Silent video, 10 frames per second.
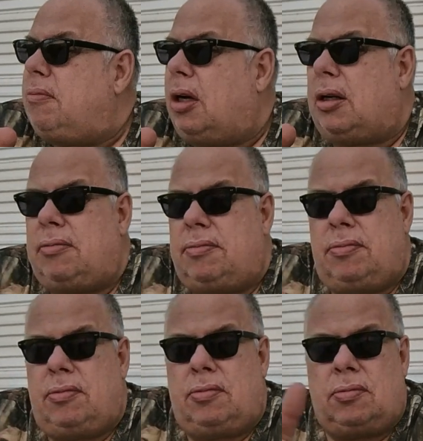But
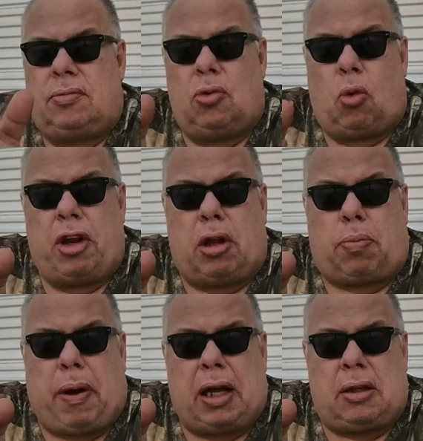what do you
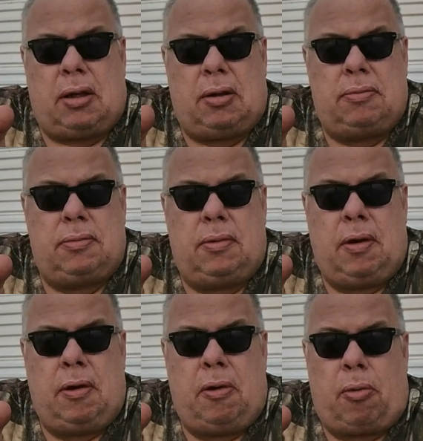expect?
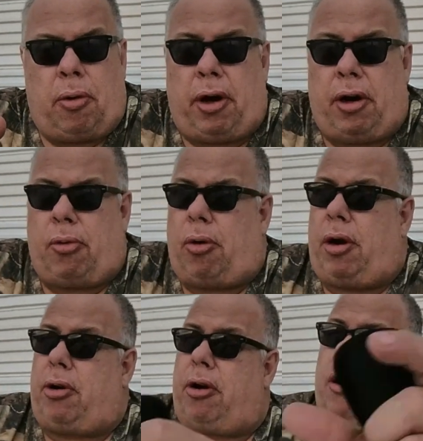We're
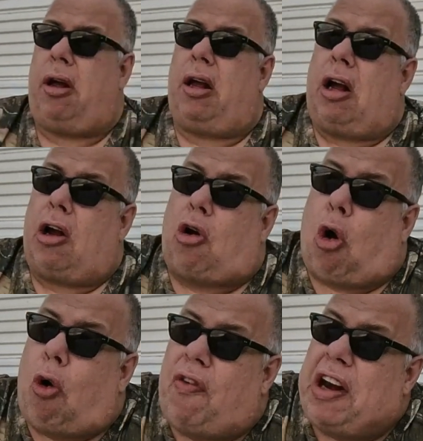under a
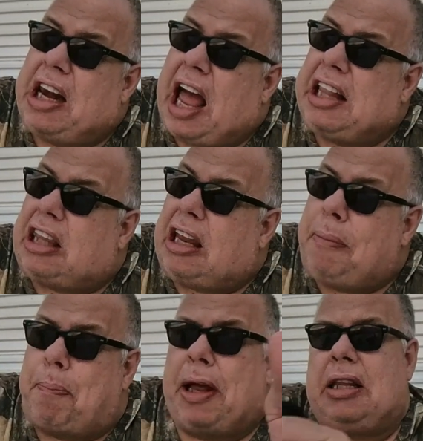
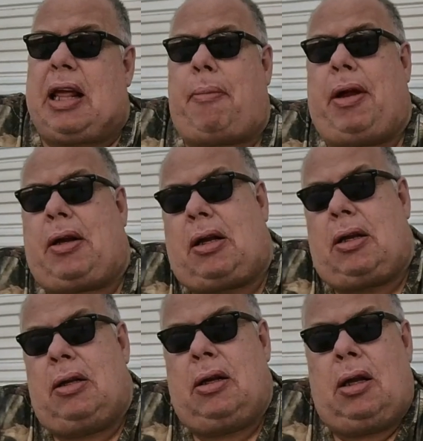COVID-19 pandemic
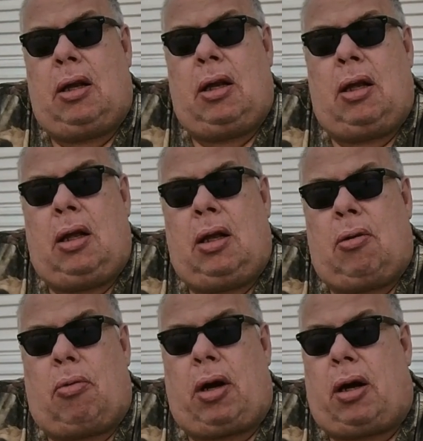
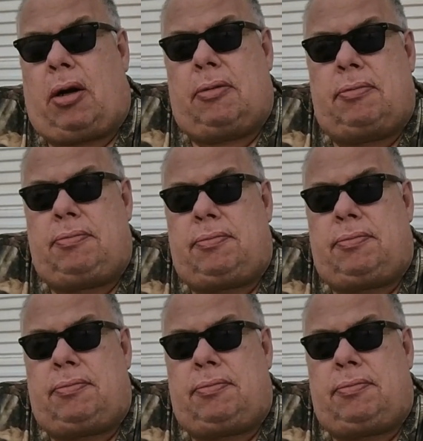where